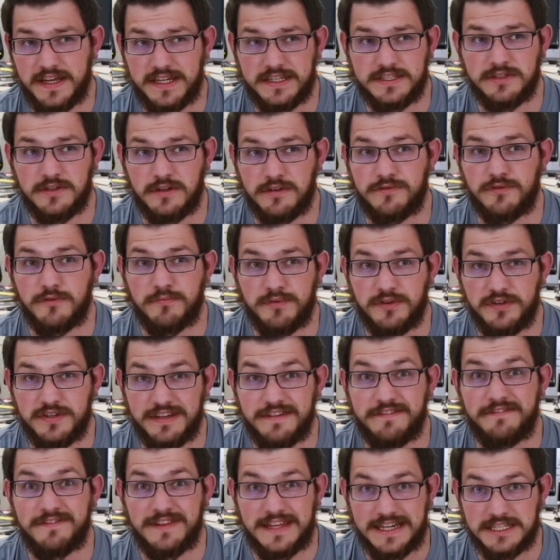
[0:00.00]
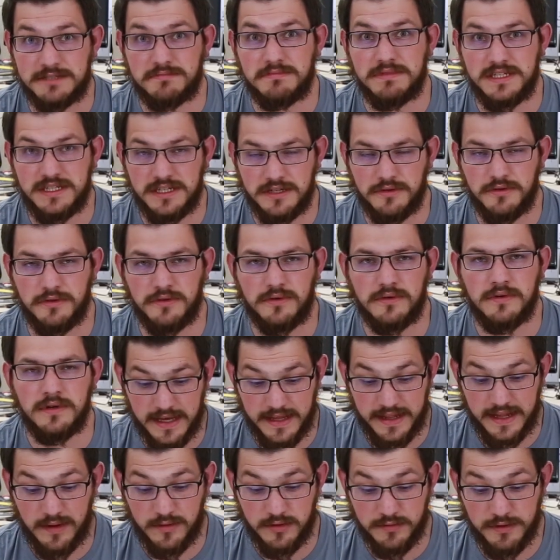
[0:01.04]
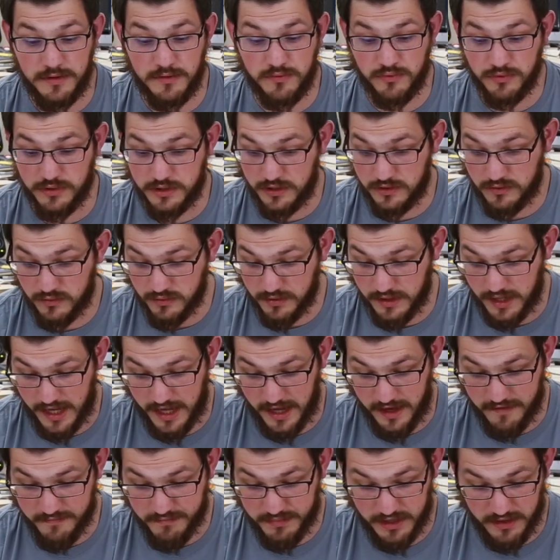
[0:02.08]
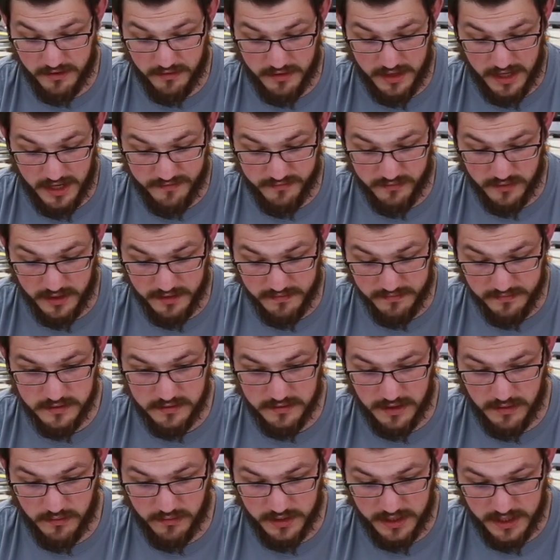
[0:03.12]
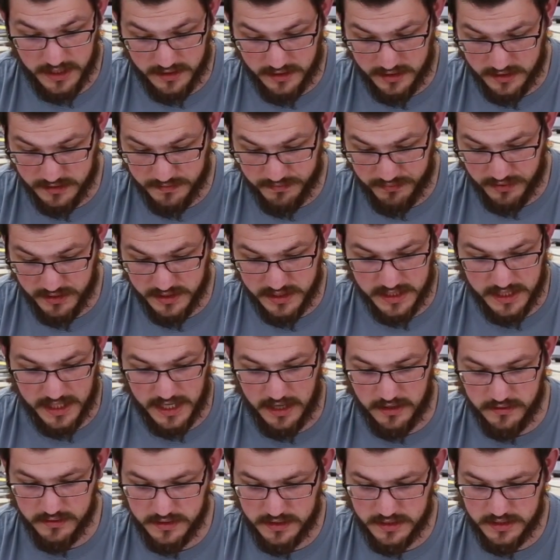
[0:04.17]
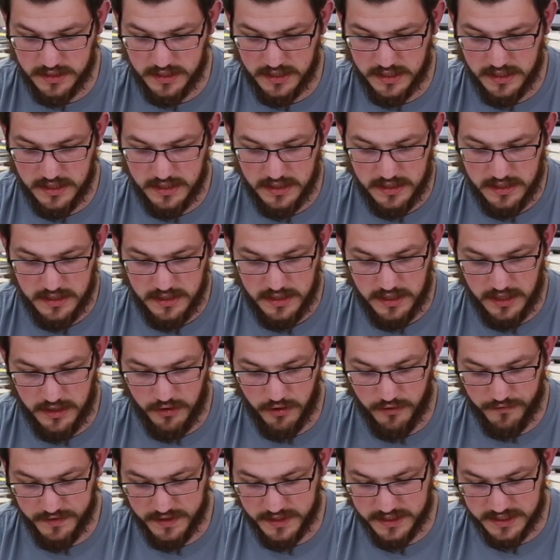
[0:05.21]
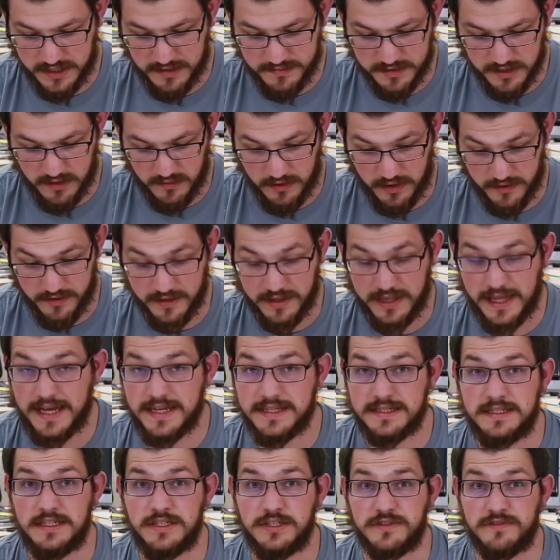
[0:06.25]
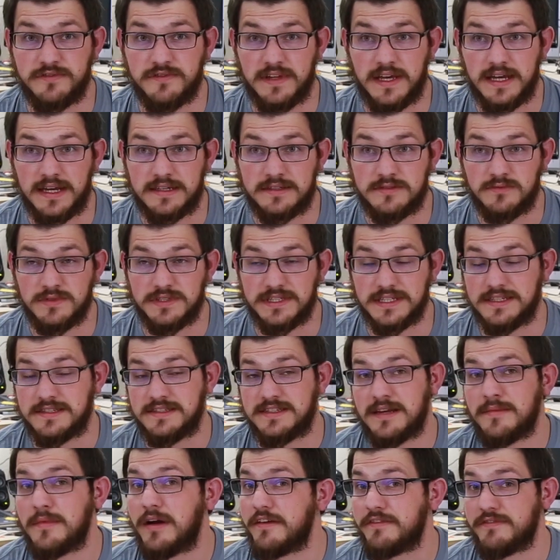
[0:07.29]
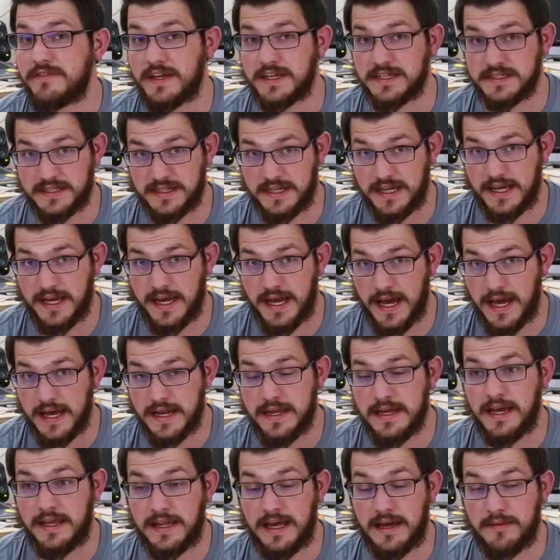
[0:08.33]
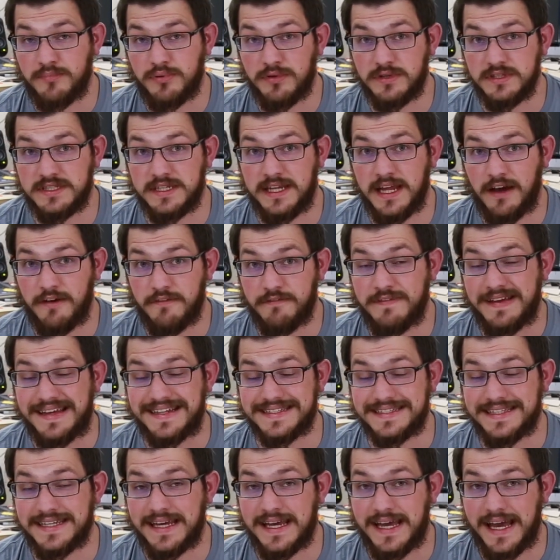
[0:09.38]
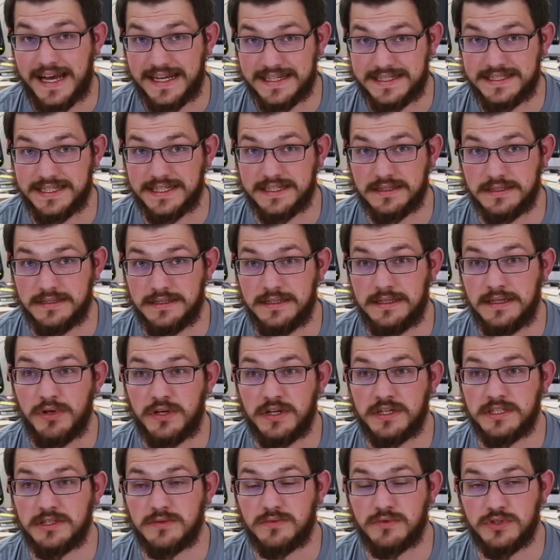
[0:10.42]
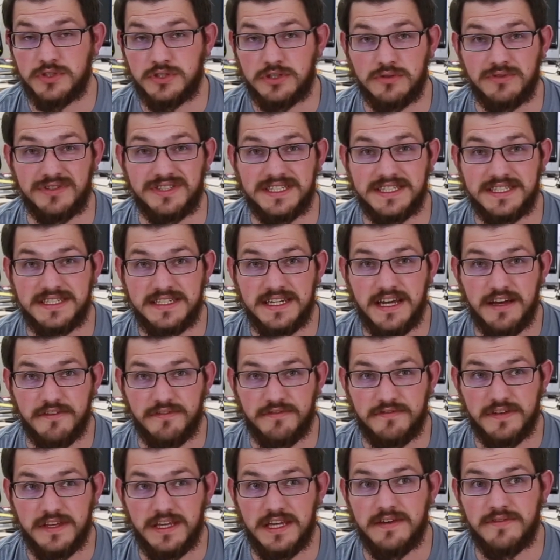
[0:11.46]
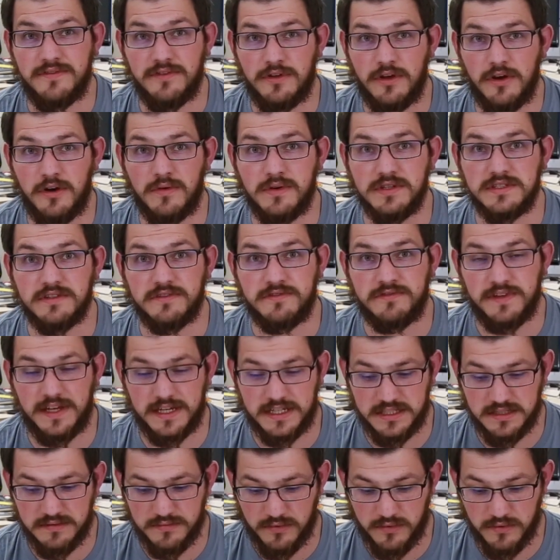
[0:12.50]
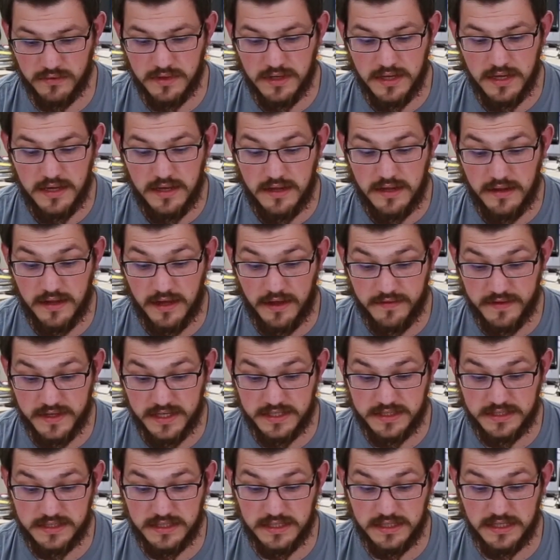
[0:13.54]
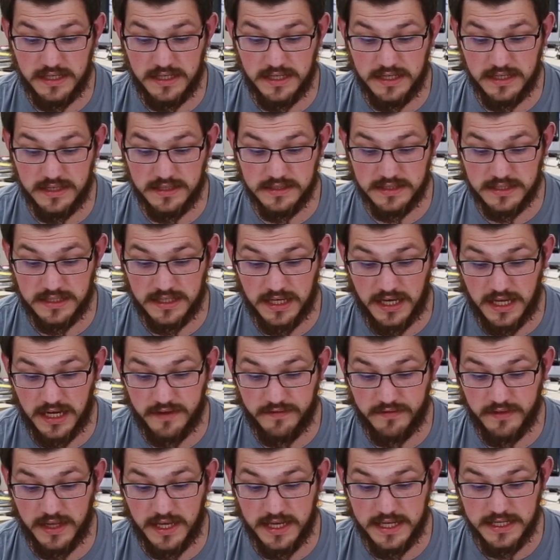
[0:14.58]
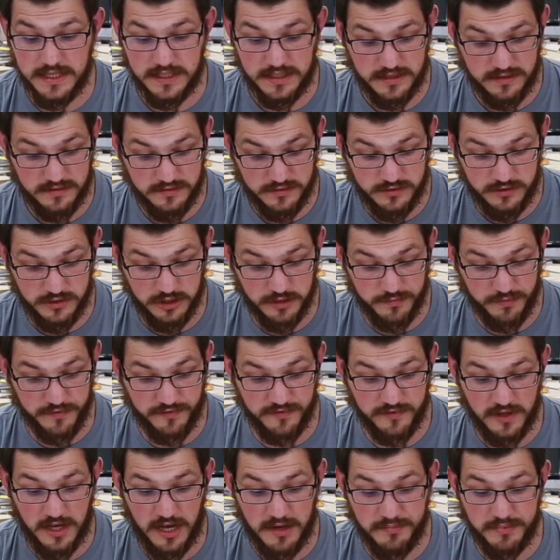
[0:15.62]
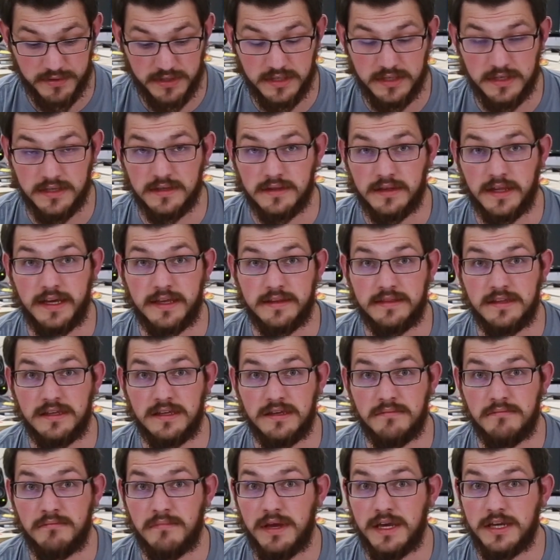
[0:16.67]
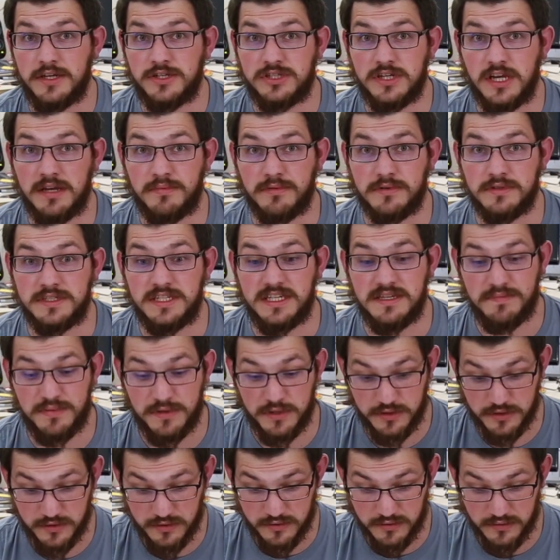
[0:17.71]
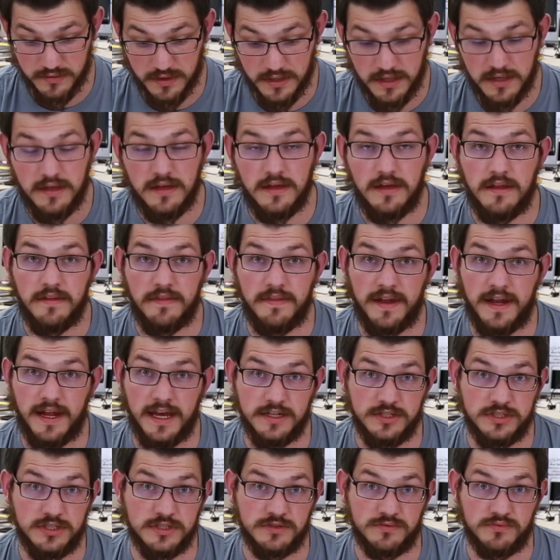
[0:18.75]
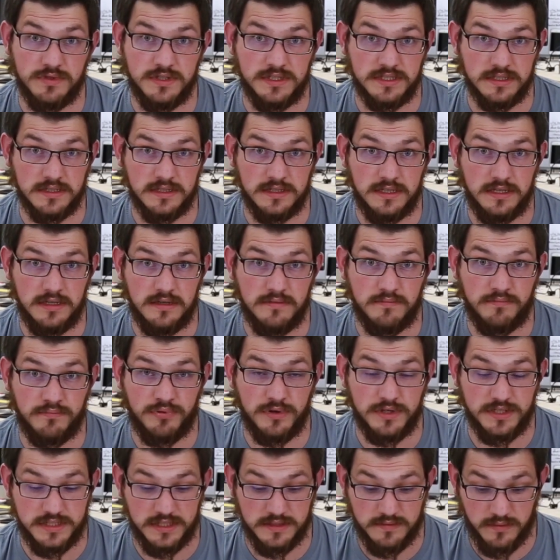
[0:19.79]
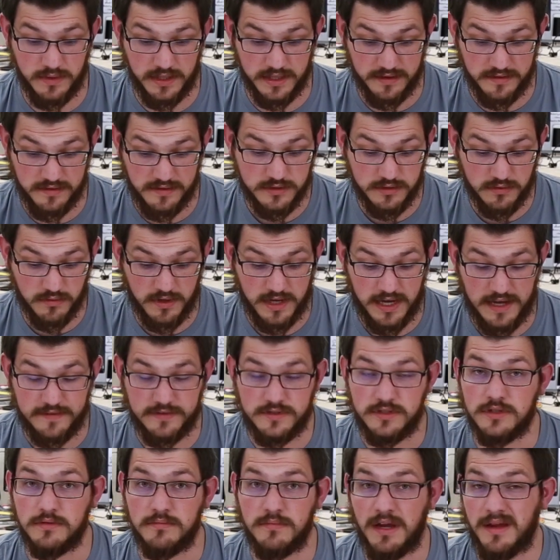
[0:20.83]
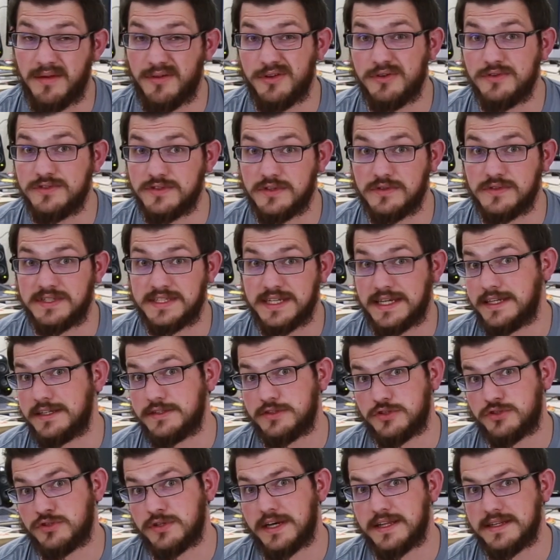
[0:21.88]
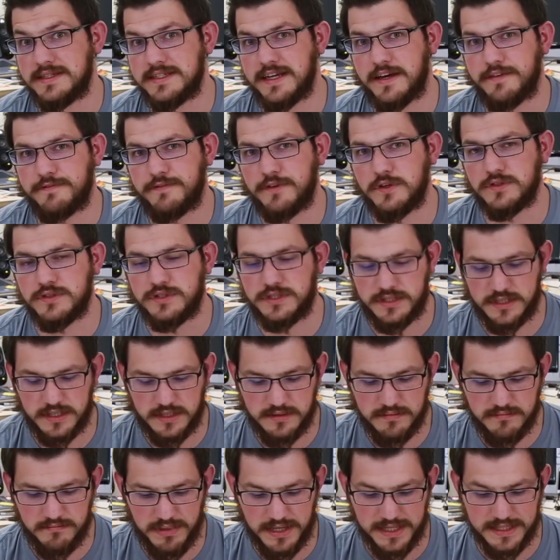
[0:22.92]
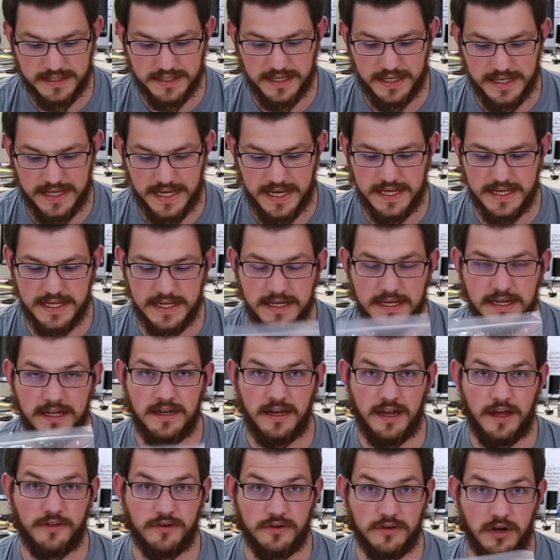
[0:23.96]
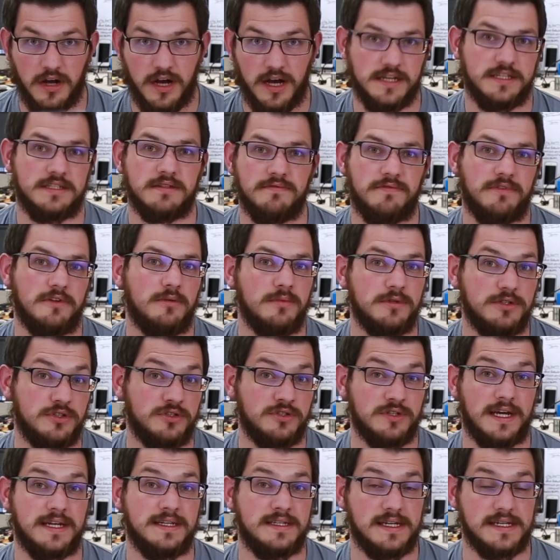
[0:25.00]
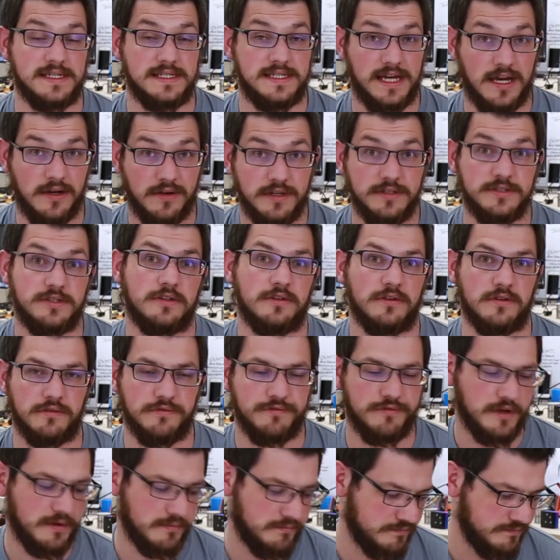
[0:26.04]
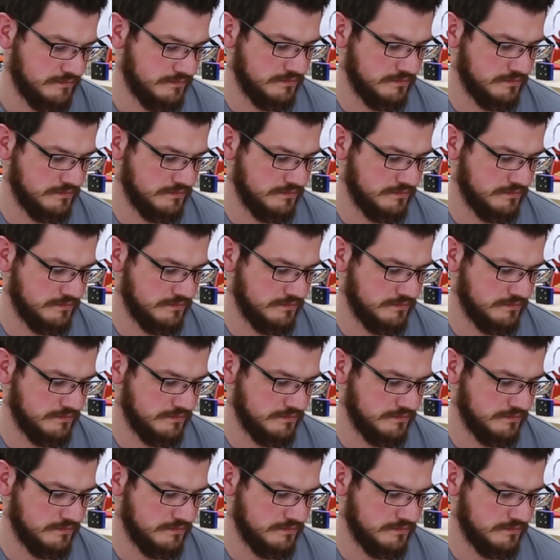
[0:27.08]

Flexion for printing flex material, and that would be really cool to have, but I don't have one. So I will get this printed out, and hopefully this comes out well. The last Ninjaflex was a semi-flex that I had, and that printed out fantastically because it was so stiff, even though it was a flexible. Now this is kind of like super floppy, like the Makeshaper TPU that I just recently printed with. So we'll have to maybe use those settings to try this out first. But again, another awesome filament to try and test out and to learn from.